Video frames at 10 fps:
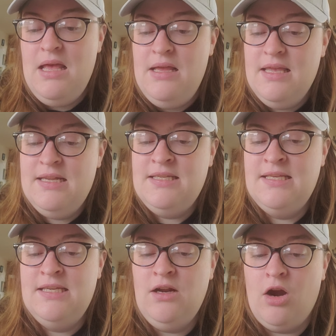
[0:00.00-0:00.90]
It is
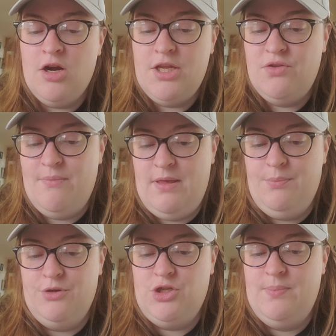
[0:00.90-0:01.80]
easy to argue that
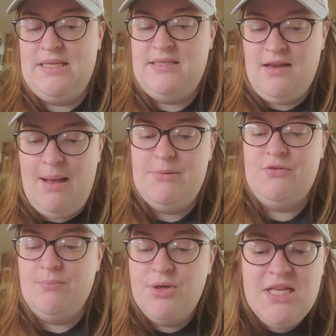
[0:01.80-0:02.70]
people should be stopped
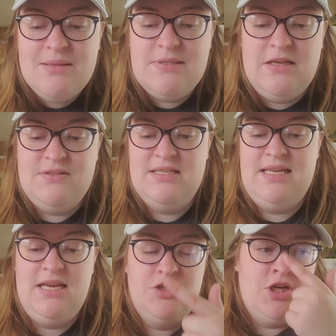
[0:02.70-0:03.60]
from putting themselves in
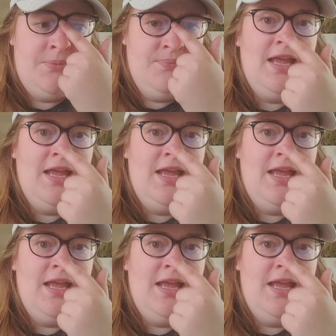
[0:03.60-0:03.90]
danger.